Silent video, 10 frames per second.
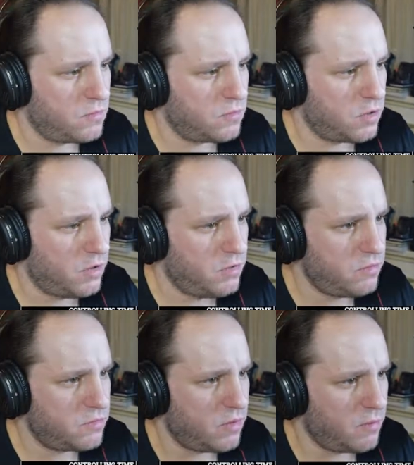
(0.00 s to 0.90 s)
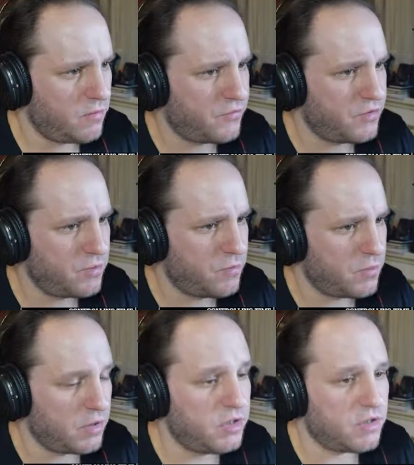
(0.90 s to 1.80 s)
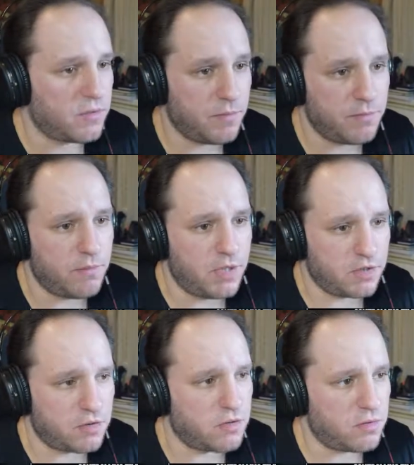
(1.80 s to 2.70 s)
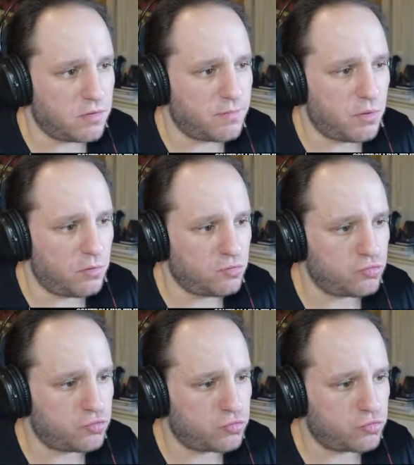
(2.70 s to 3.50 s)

Okay, so number of sick I need a medical post.